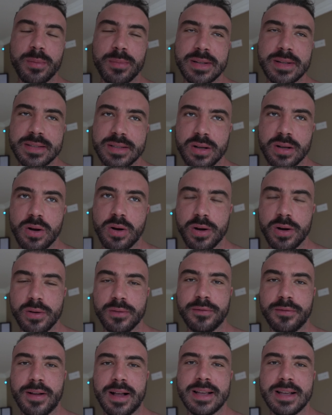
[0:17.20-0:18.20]
minutes of
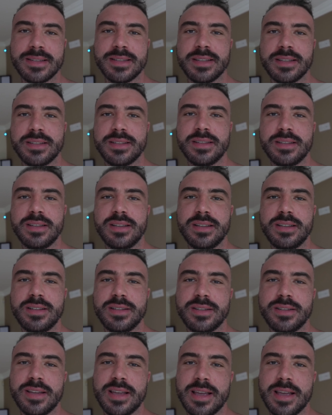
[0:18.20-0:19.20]
cardio fasted
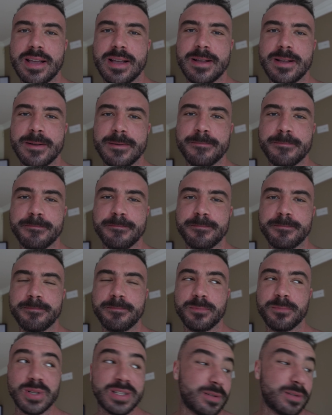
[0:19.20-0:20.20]

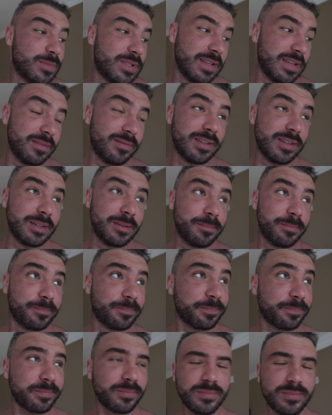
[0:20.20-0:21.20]
with some TV.
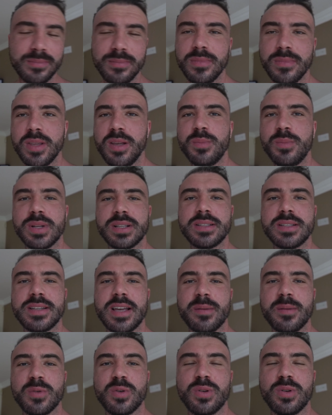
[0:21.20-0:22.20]
Make the
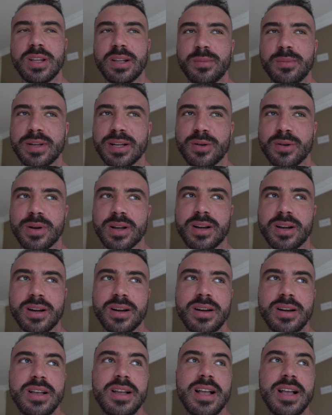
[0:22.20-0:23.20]
time go a little bit quicker,
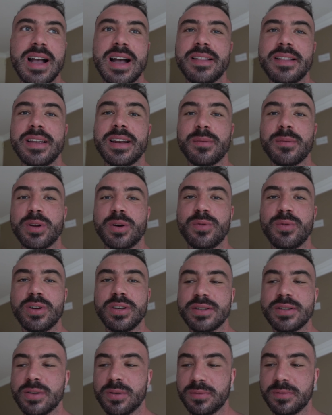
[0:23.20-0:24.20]
and then I'm going to run
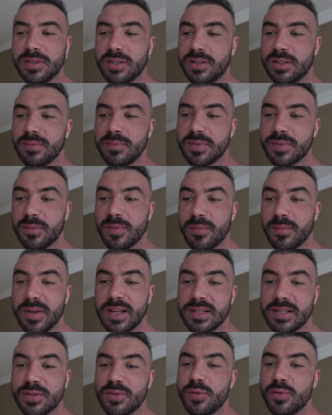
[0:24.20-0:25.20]
you over some of the
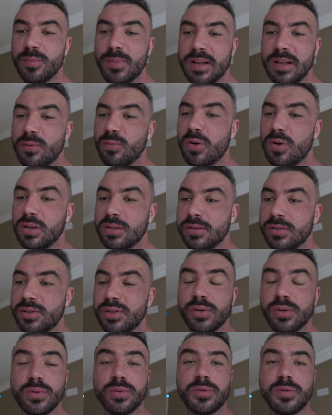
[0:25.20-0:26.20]
meals through meal 1,
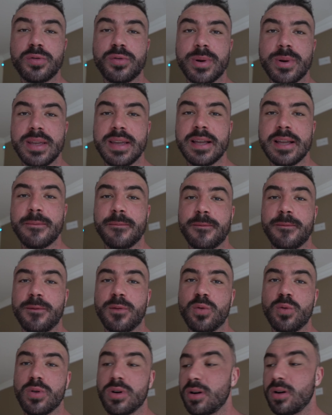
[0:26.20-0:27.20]
2, 3 and
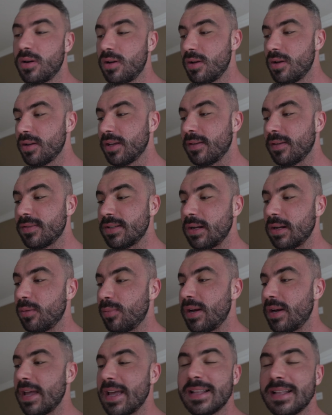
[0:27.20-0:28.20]
4, give you a little
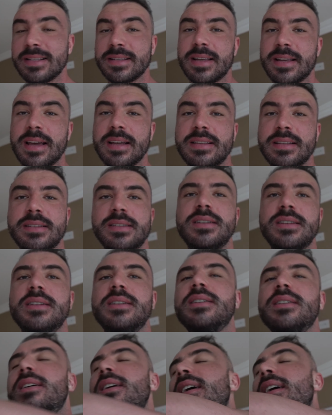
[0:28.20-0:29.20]
bit of insight
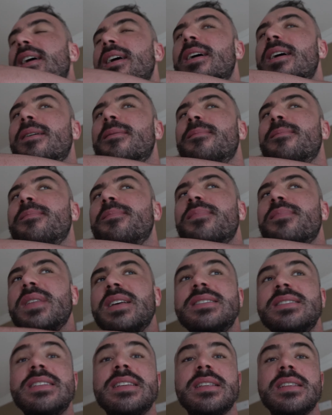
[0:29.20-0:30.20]

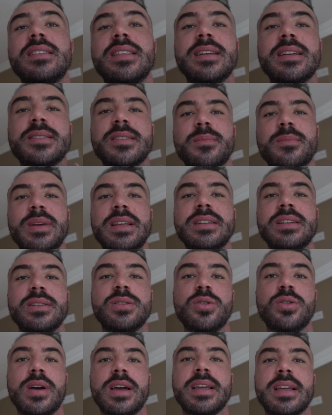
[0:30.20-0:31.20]
as to the things I'm eating to
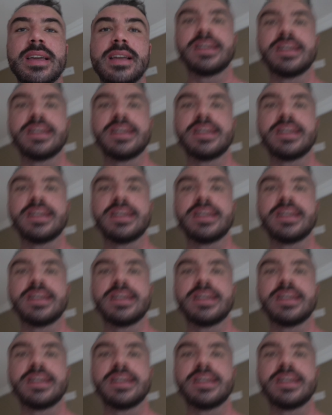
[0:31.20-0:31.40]
try and get